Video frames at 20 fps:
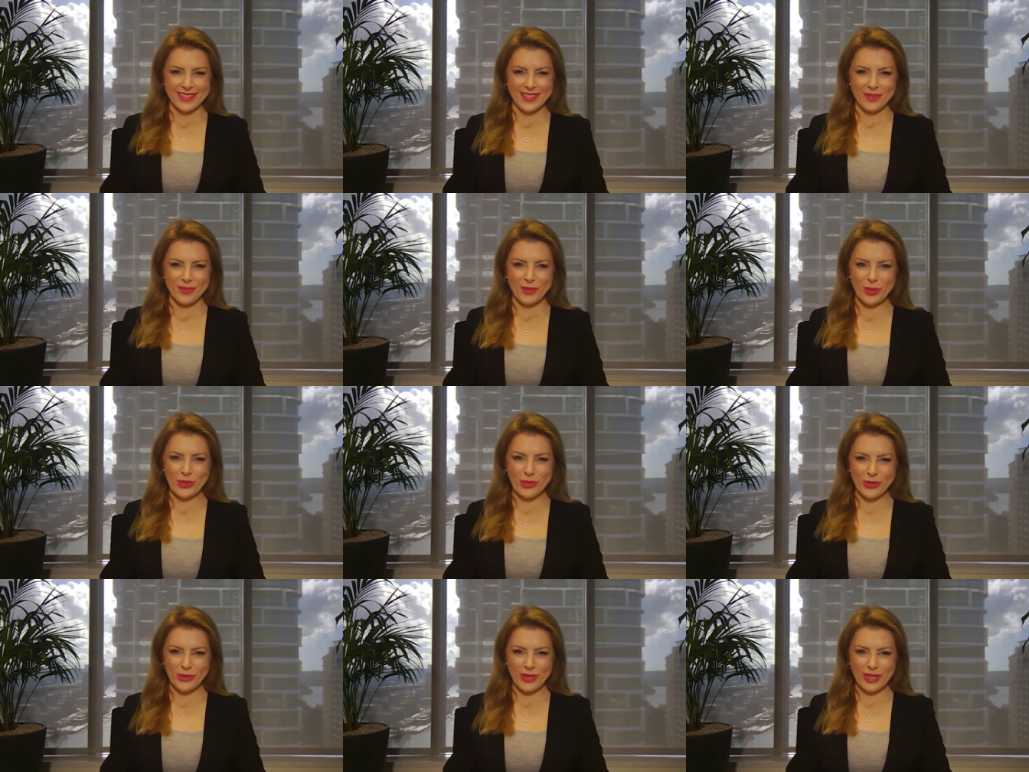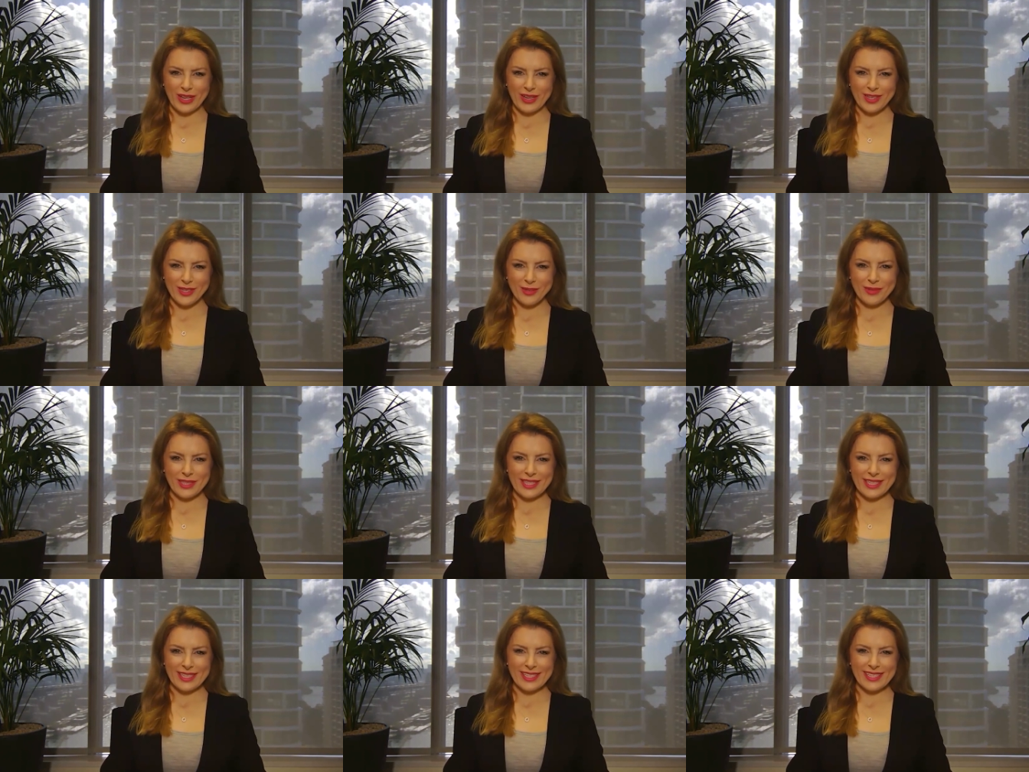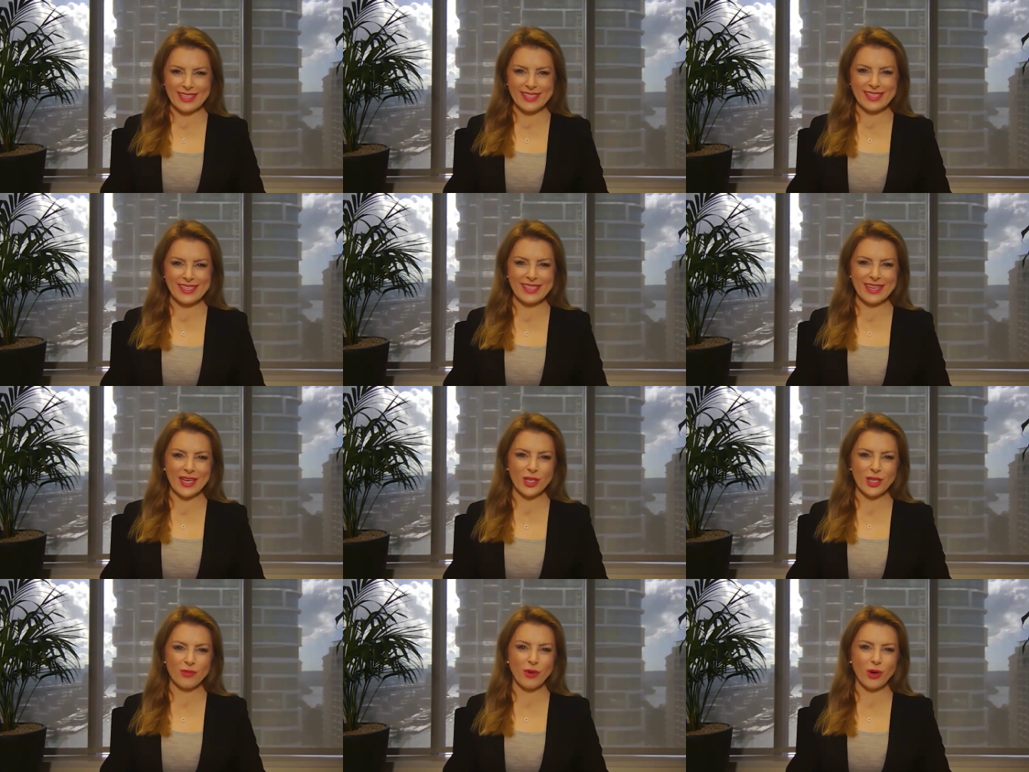Well, good luck with the
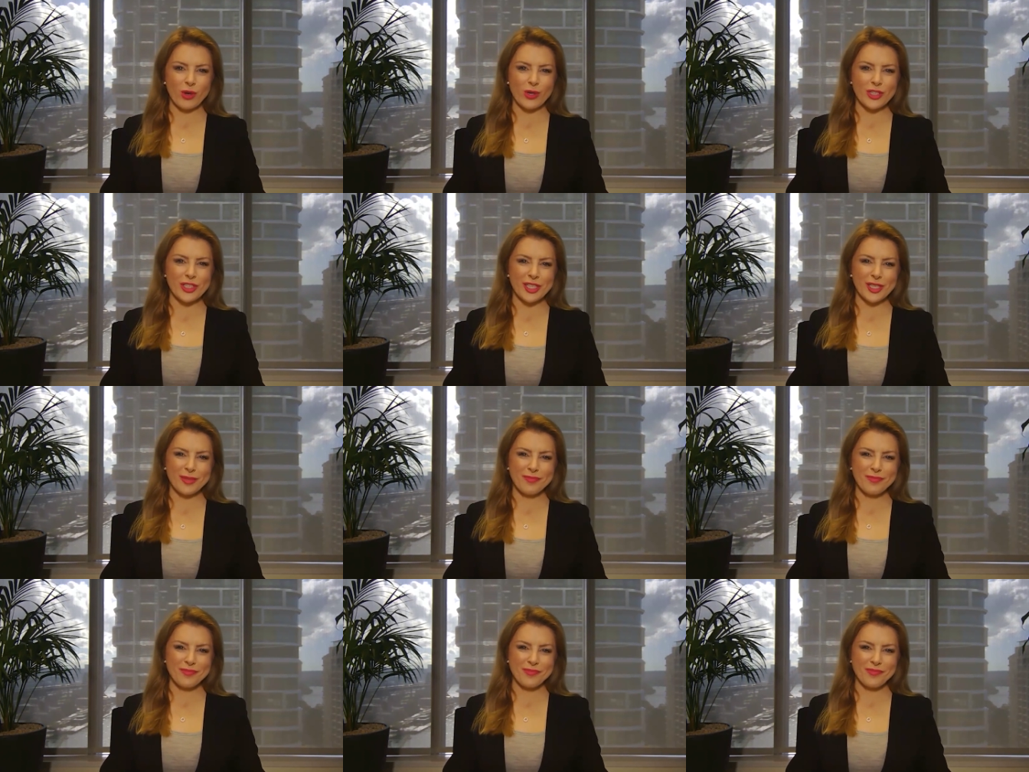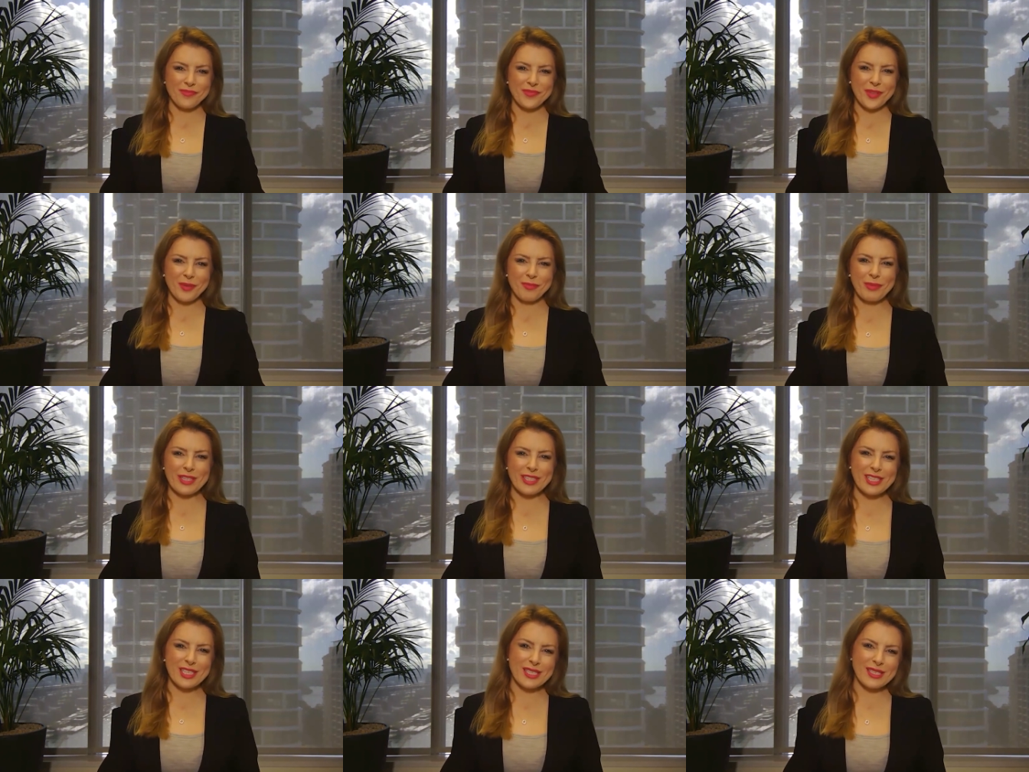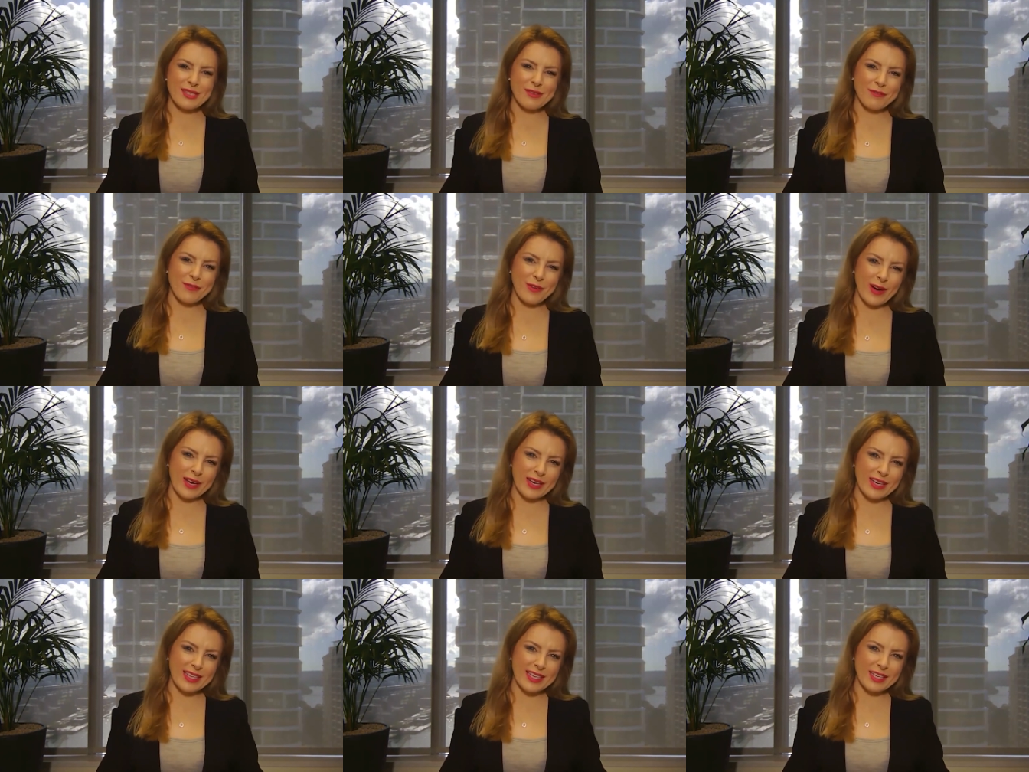state of origin. But just
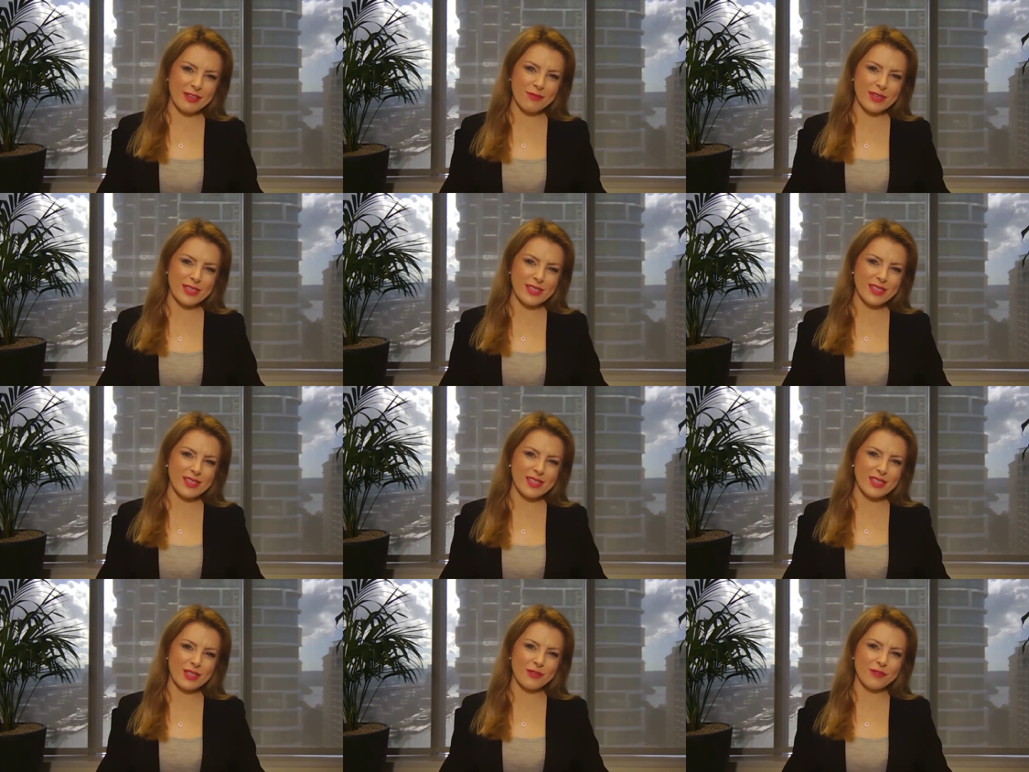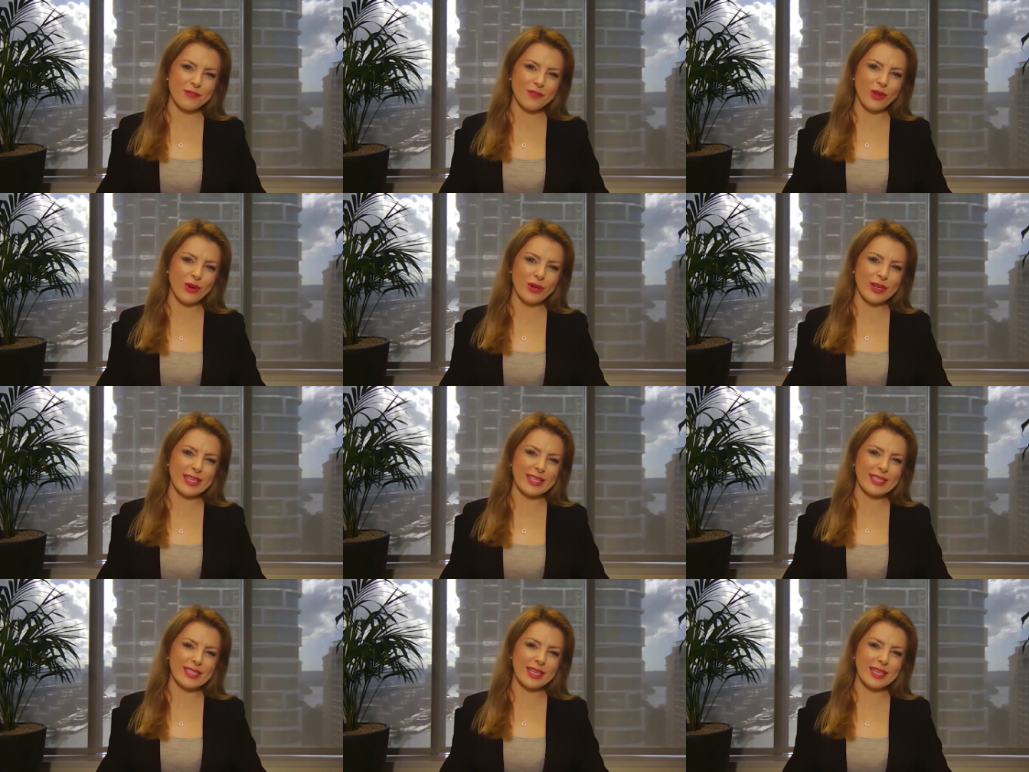finally, investors are flocking to